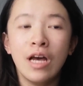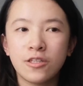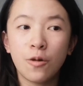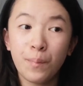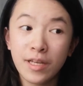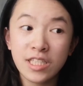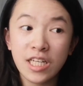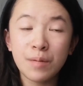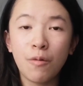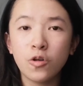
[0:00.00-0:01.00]
So
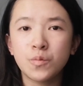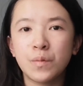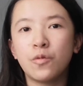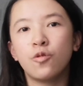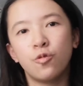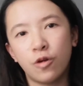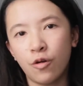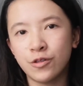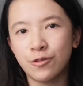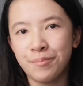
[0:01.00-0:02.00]
basically most people who
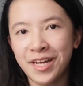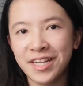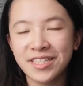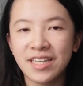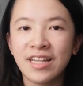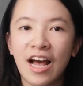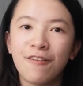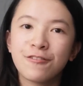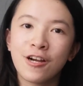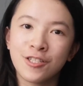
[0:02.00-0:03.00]
go into medicine
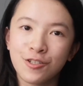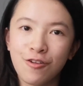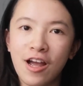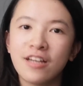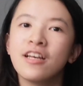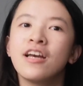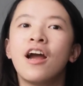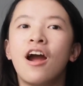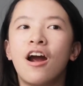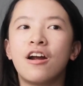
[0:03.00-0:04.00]
after undergrad
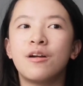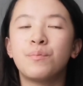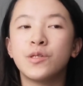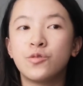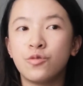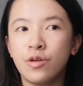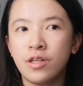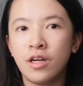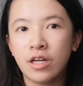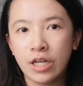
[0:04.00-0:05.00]
are
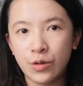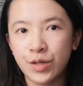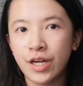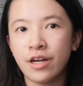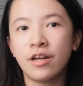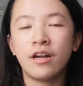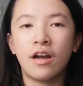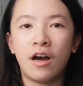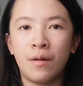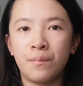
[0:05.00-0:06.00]
pursuing a career
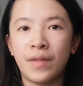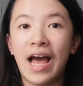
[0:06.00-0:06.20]
um,